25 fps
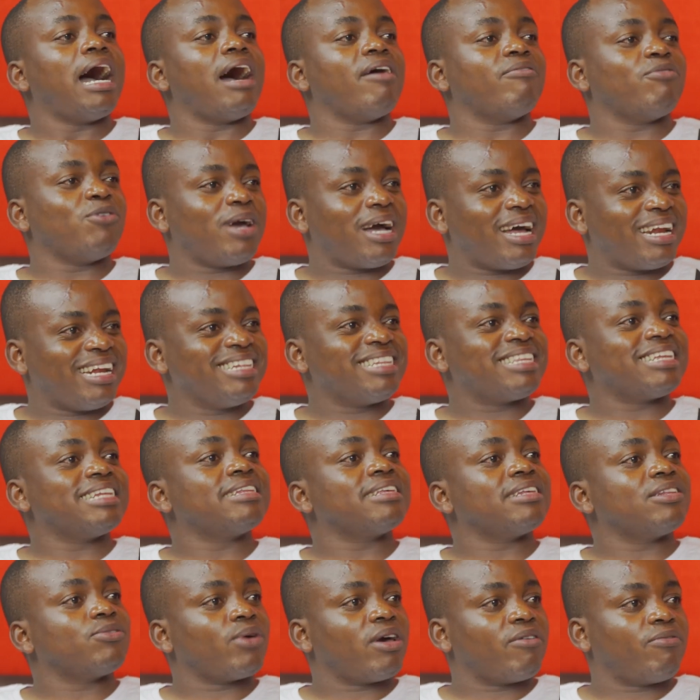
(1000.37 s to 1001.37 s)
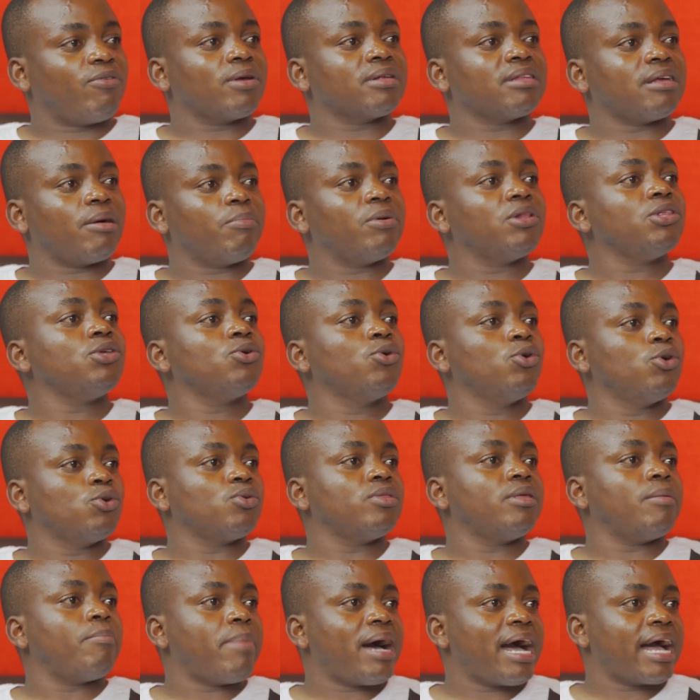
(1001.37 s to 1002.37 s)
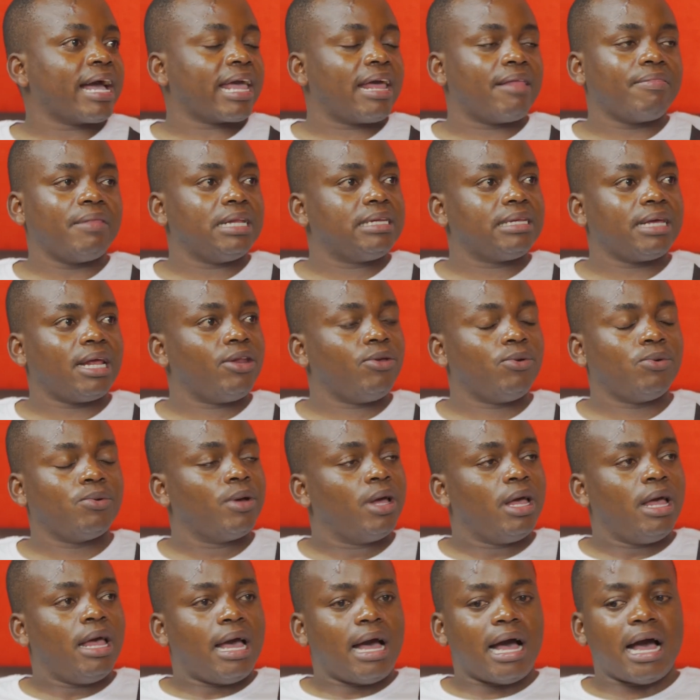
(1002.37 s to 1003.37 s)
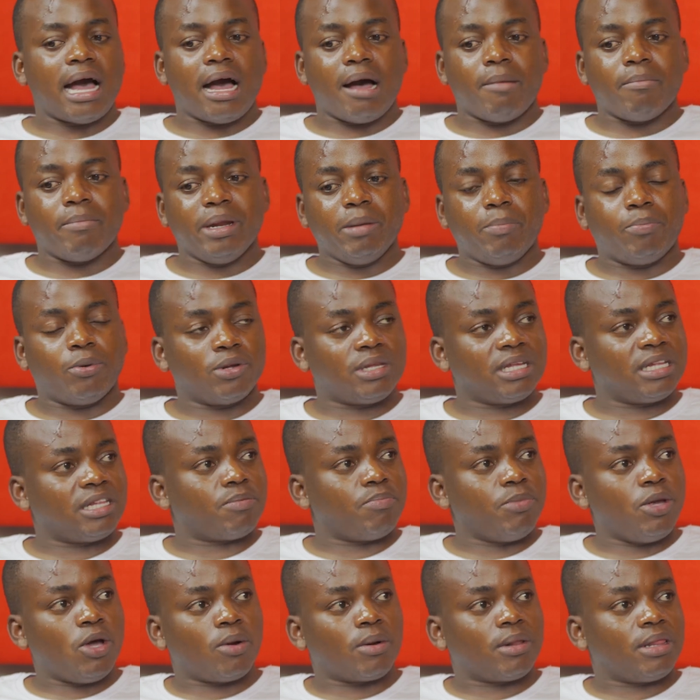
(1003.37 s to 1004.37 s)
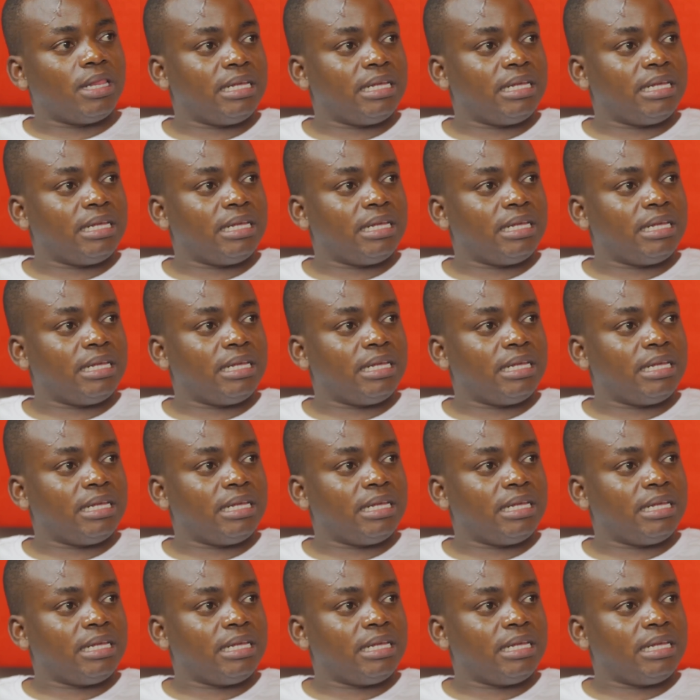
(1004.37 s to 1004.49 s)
Have you had instances where, for example, you go to the bank and they tell you deposits beyond